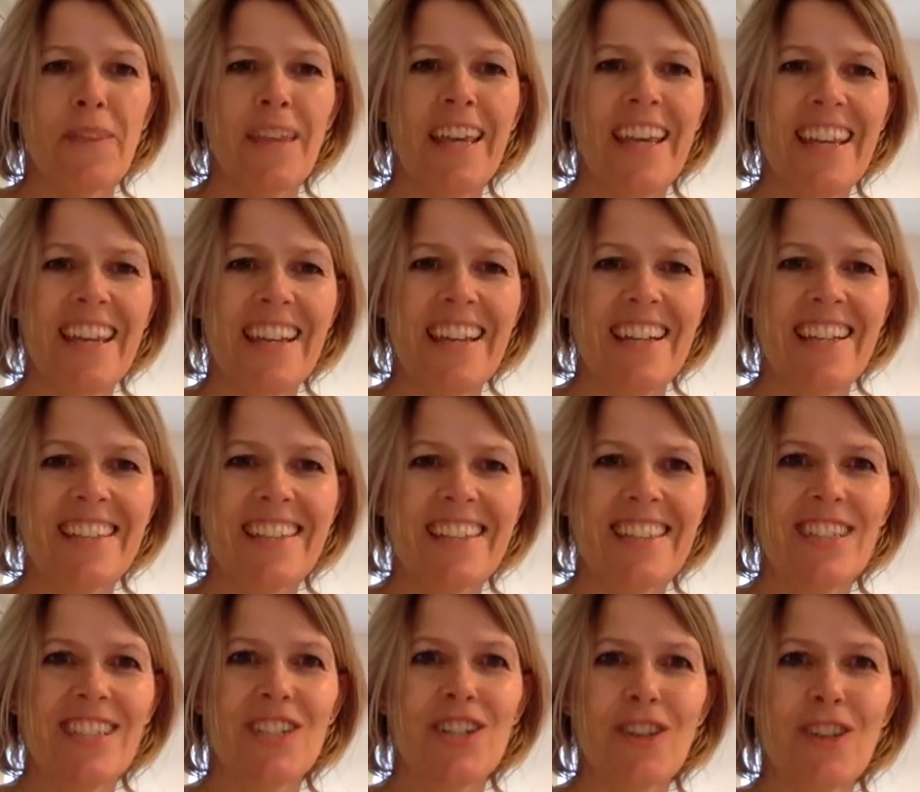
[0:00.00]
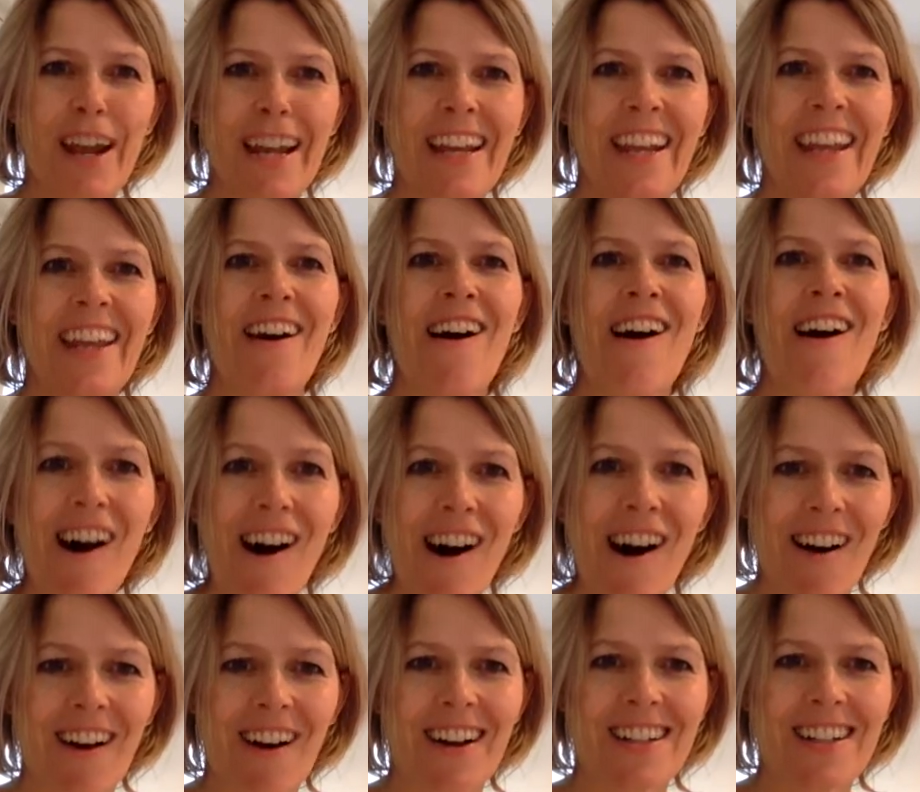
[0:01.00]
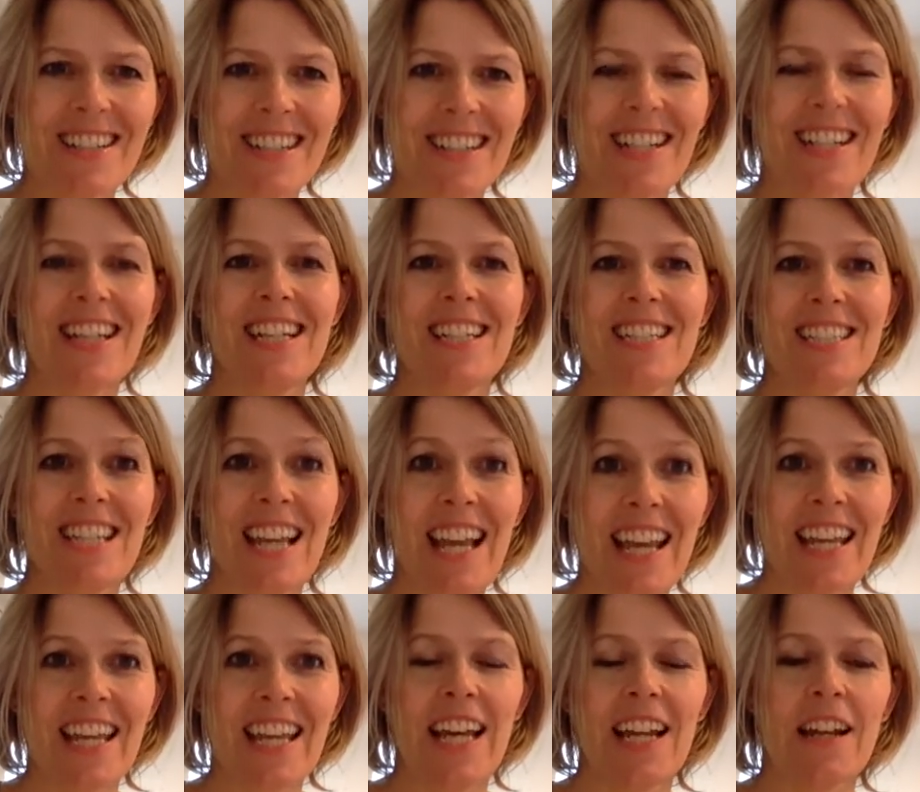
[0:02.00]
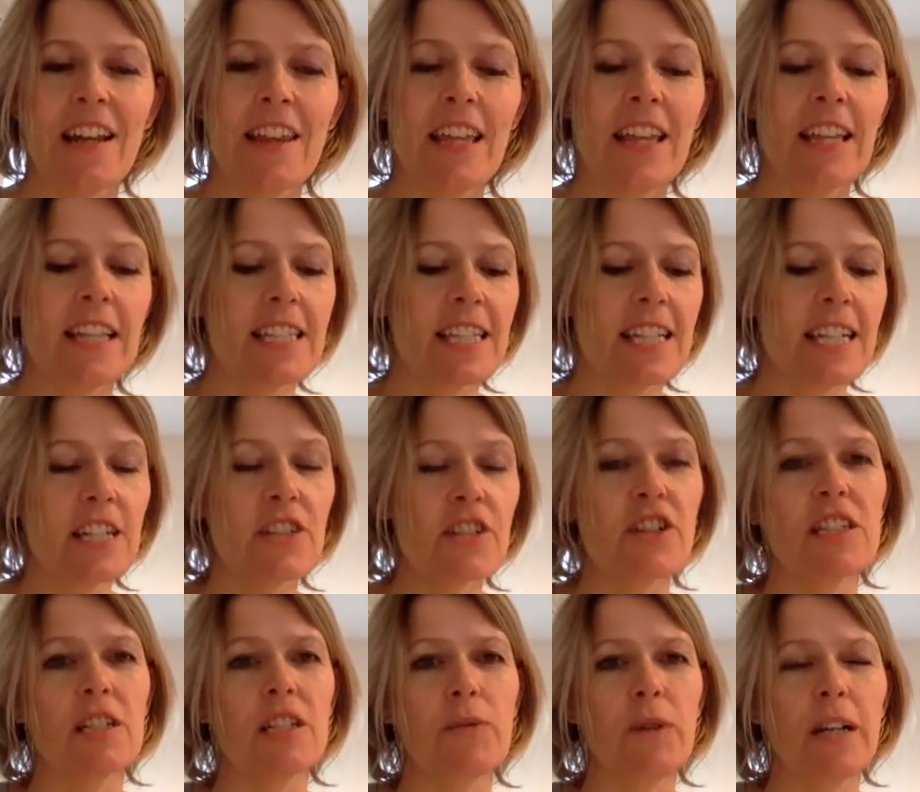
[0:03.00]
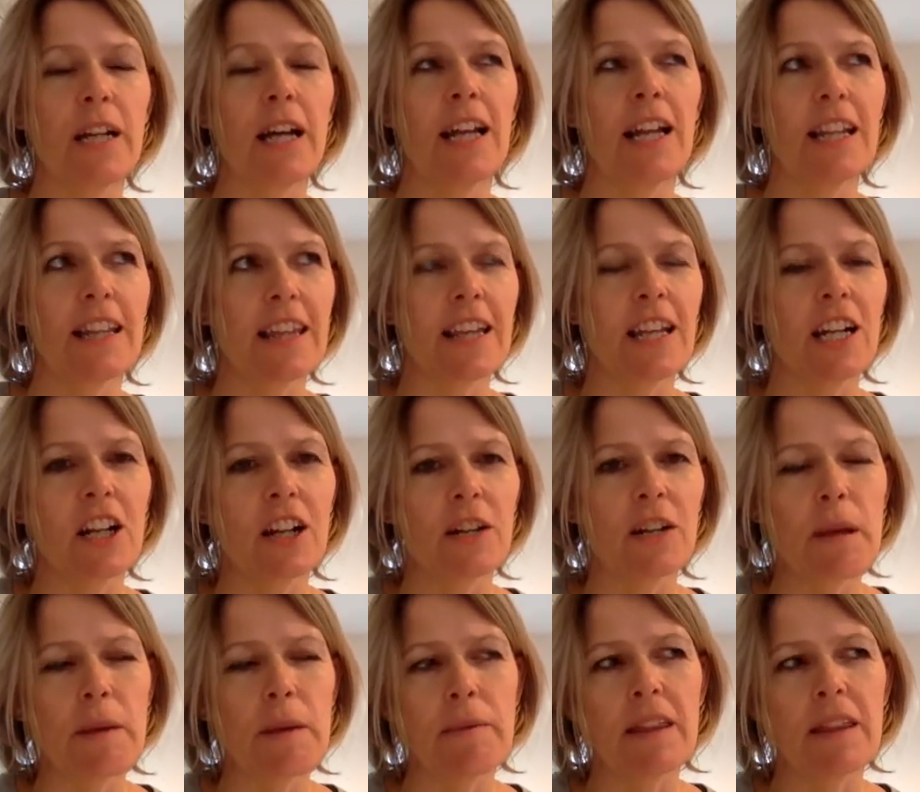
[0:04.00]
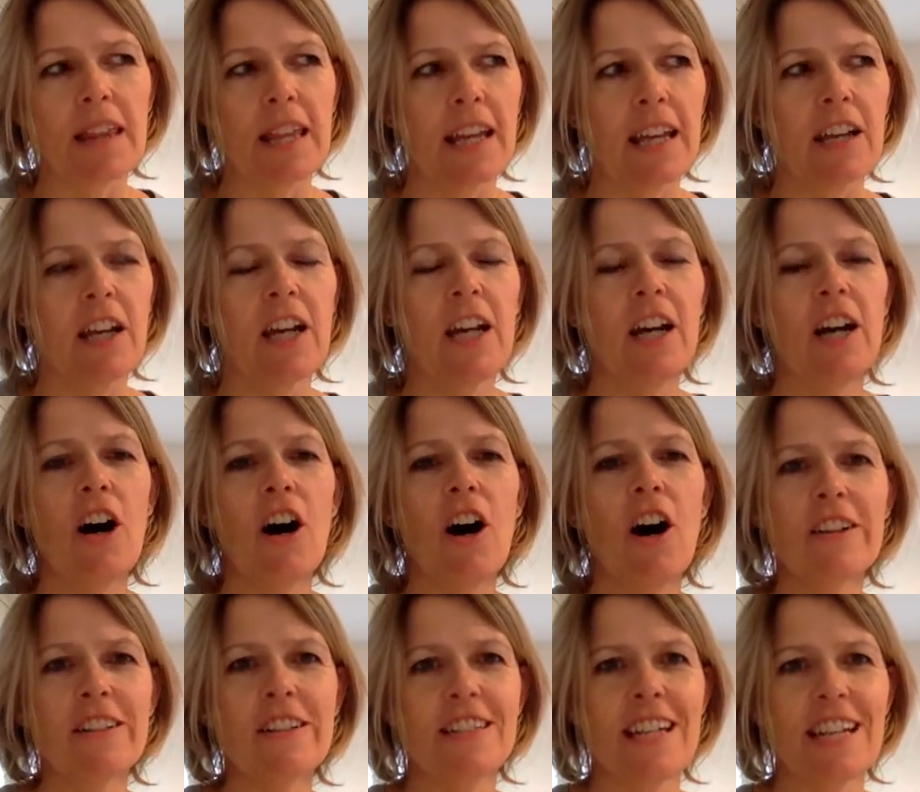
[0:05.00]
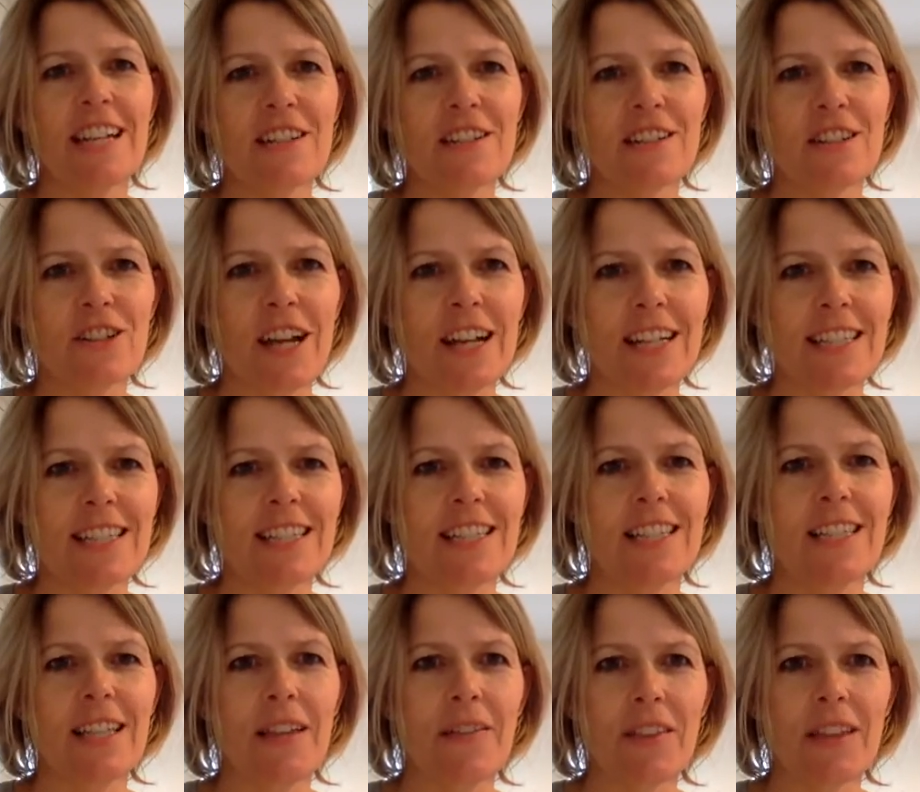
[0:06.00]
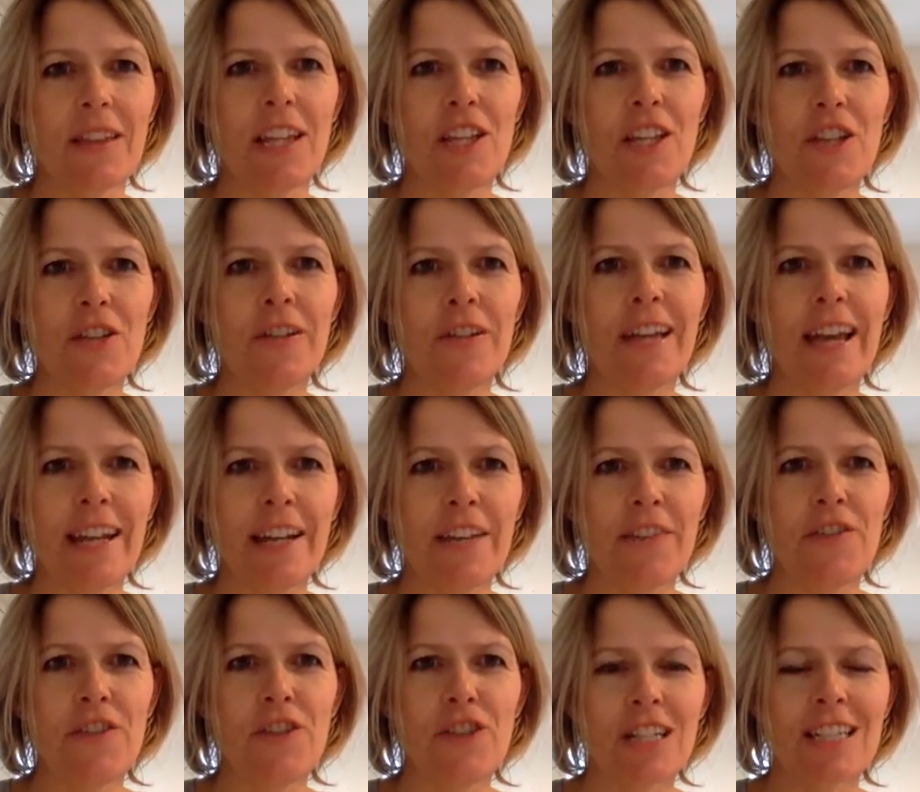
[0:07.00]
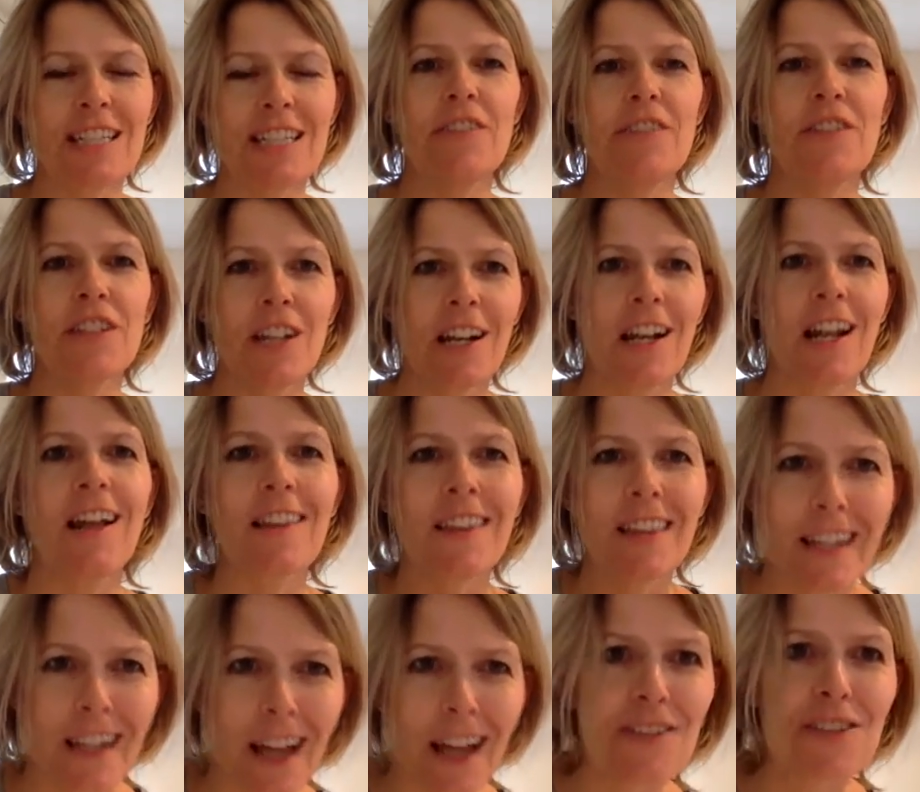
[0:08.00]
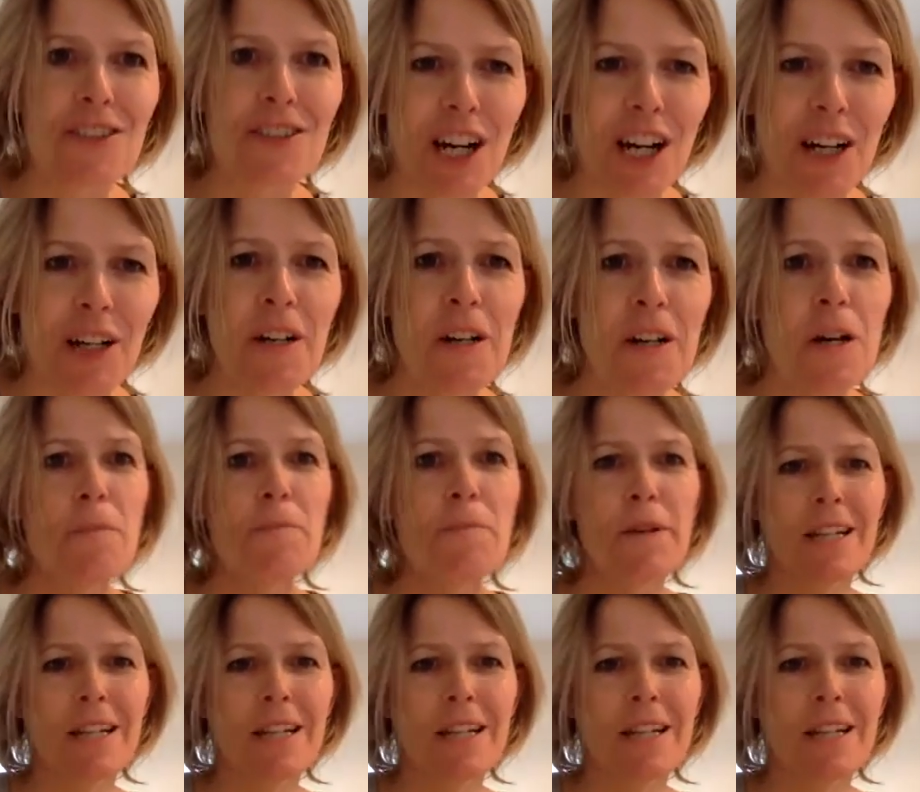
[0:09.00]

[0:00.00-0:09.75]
is training hard can take. And I think it's an interesting one. I think a lot of people think oxidative stress is something you get if you just live an unhealthy lifestyle. But